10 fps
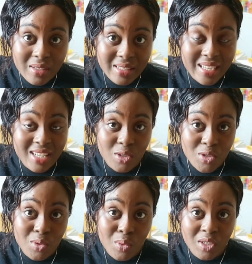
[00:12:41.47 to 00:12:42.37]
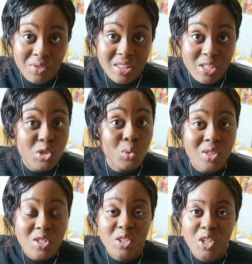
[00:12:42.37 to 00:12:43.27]
That's also one of the things you want
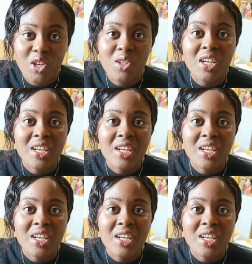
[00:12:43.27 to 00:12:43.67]
to know,